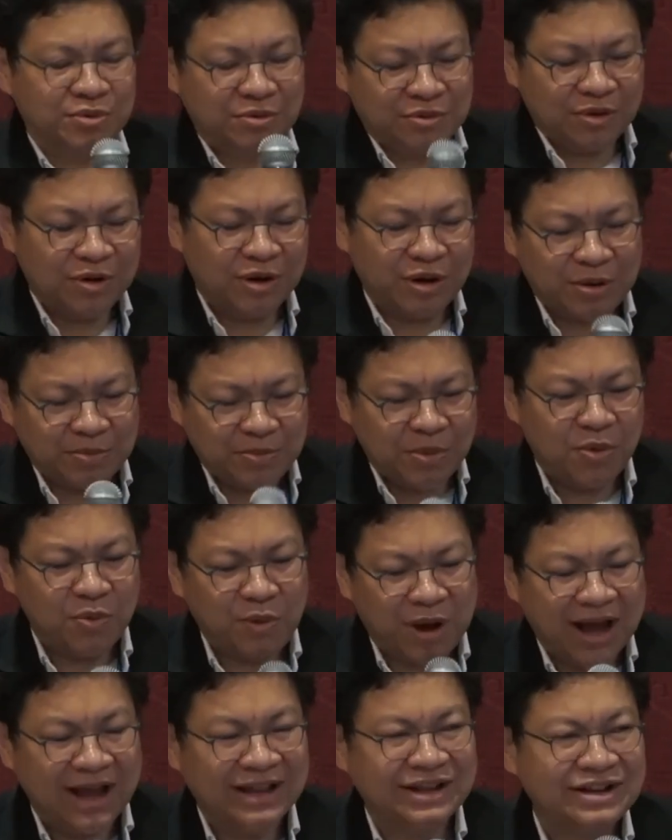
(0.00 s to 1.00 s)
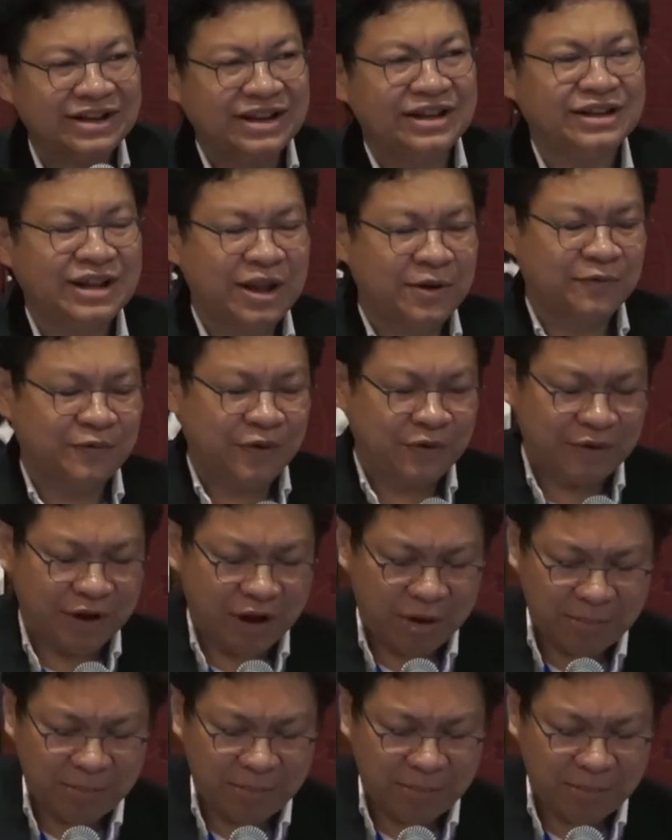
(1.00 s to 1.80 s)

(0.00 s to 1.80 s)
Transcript: provide the detail about this?